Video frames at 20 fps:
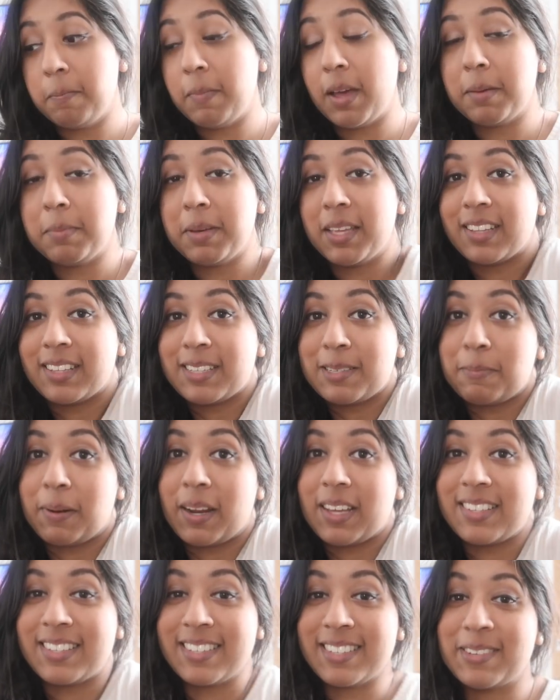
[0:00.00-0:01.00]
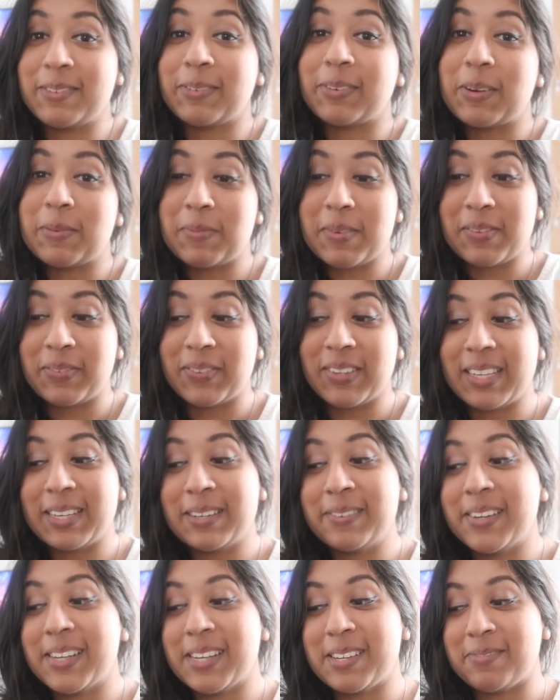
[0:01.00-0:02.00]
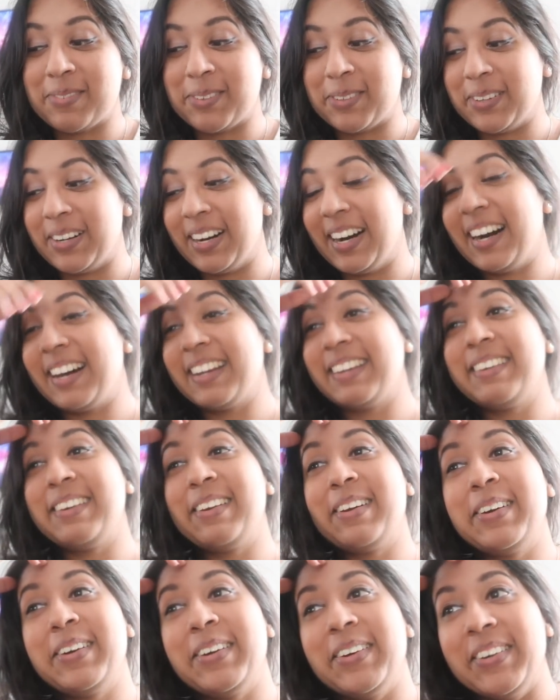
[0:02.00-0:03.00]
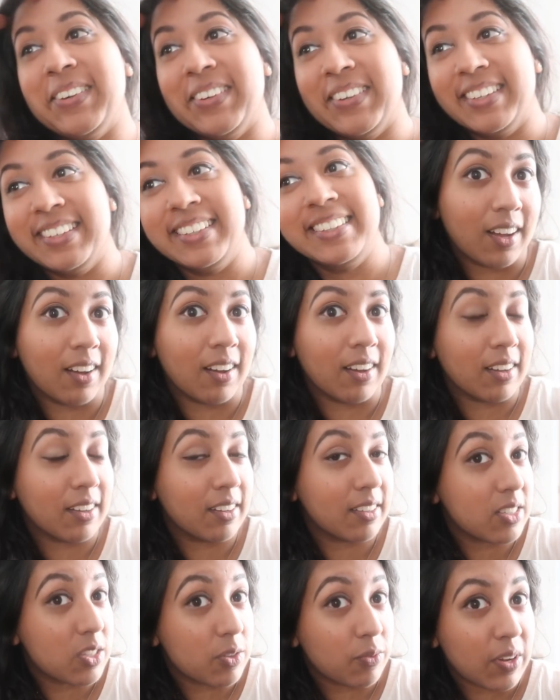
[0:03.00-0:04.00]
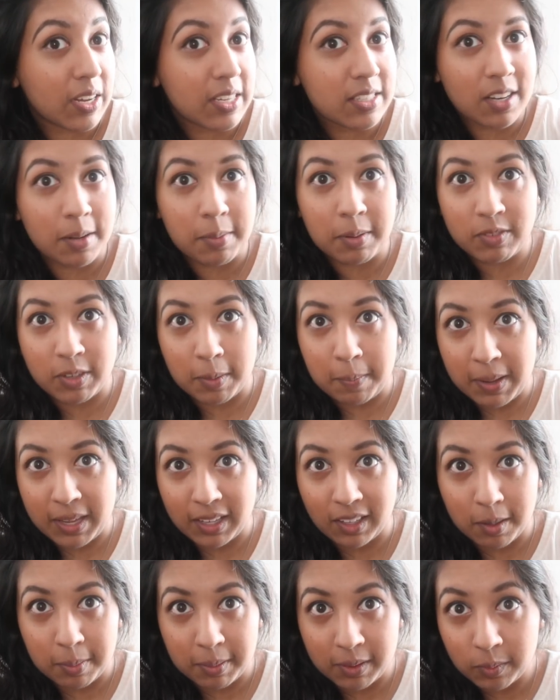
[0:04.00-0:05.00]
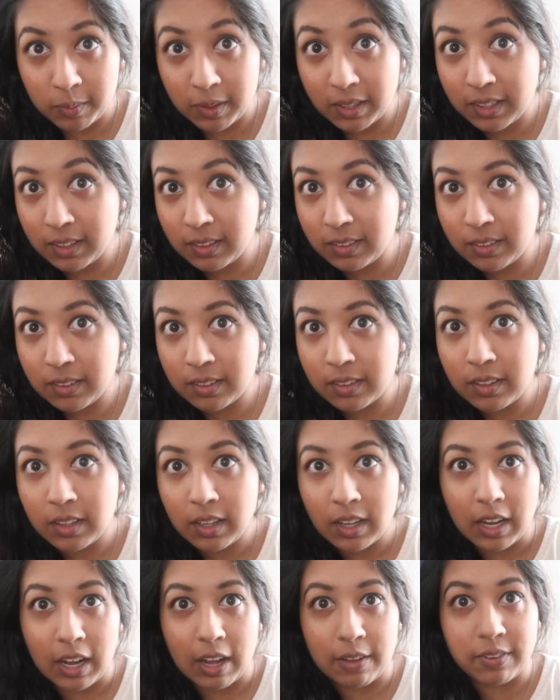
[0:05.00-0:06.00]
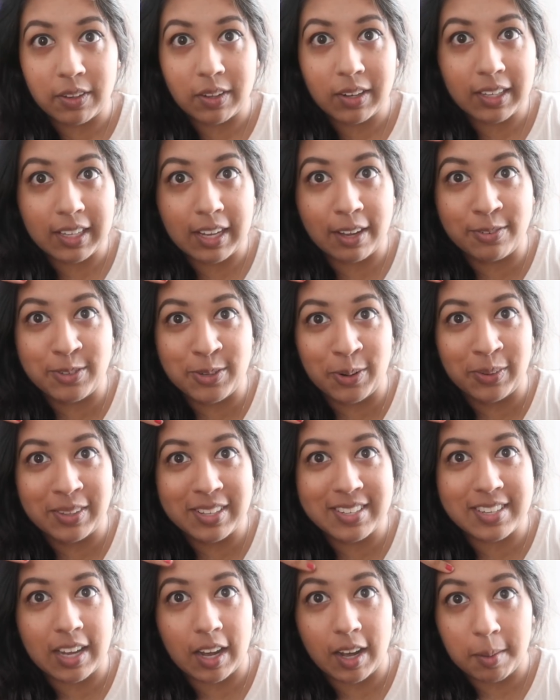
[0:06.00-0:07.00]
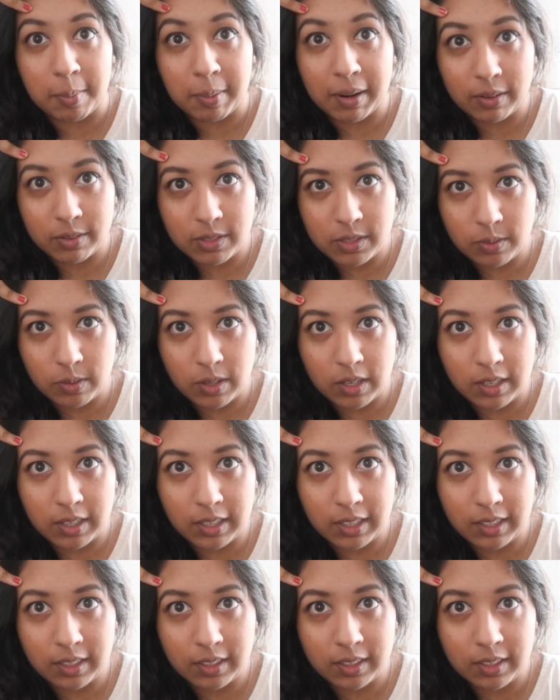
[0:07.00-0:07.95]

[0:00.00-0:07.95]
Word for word: maybe this place is not going to be for you anymore. I don't know. Oh, it's the first time I've done makeup in a while. I feel like I've drawn this eyebrow too high.